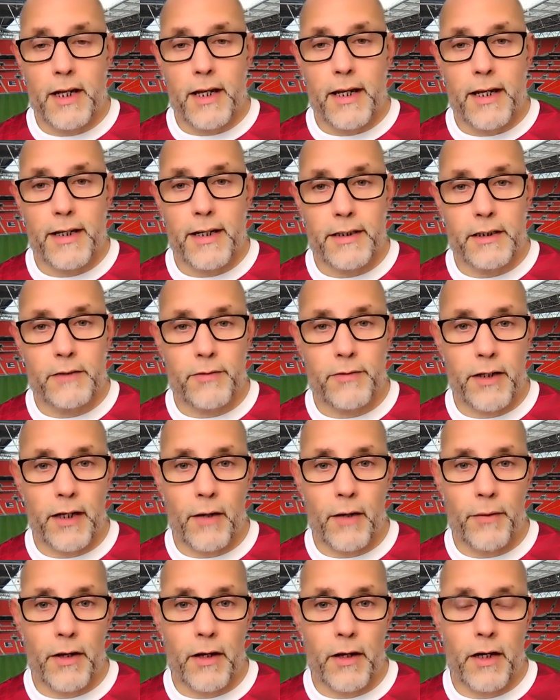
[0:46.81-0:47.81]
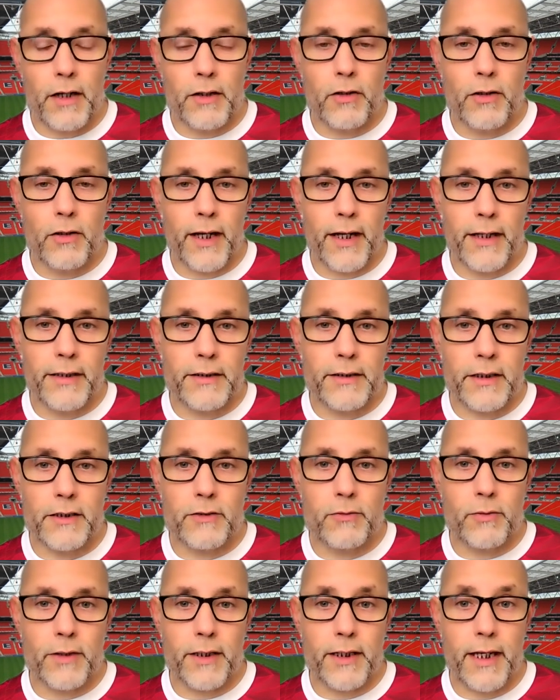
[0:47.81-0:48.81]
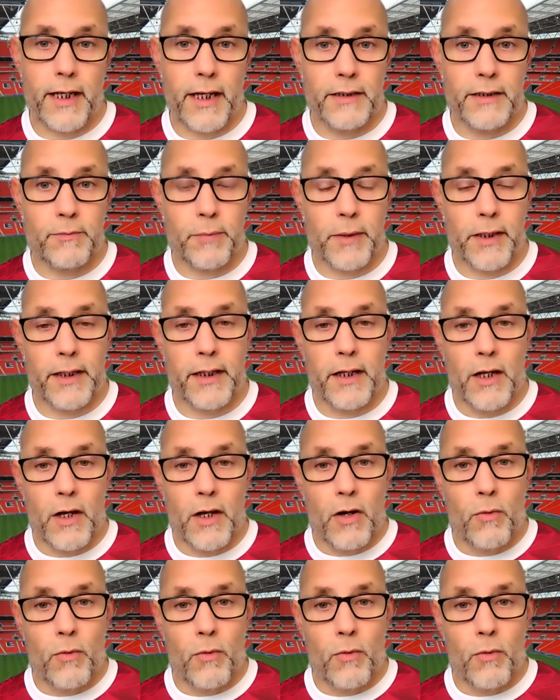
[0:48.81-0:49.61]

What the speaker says: In this video, we are going to look ahead to this weekend's big